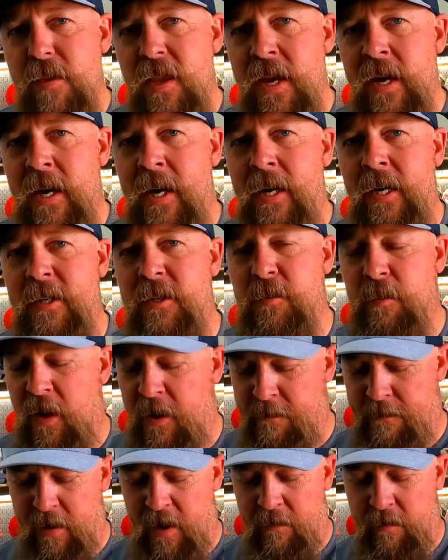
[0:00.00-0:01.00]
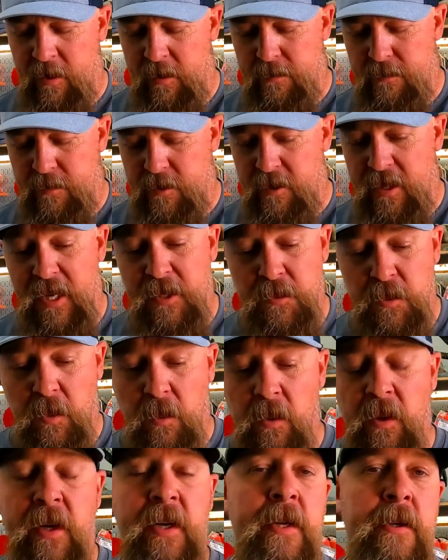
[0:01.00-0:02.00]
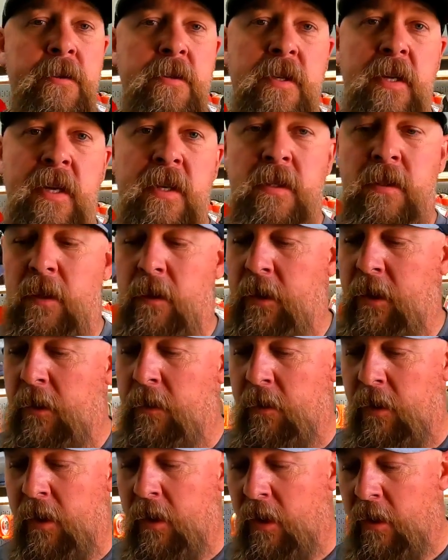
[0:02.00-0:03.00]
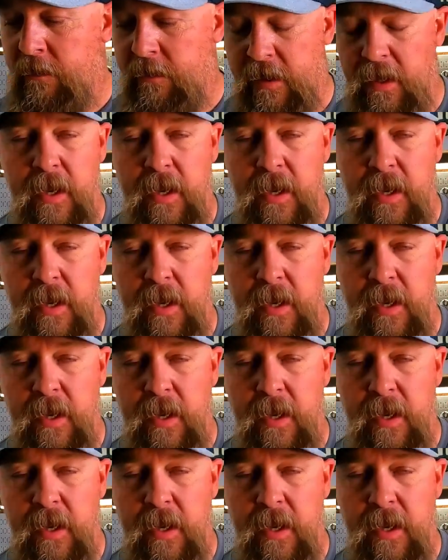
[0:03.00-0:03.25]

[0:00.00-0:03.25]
That's my favorite. So that's what we're gonna use today, is a little Kona coffee.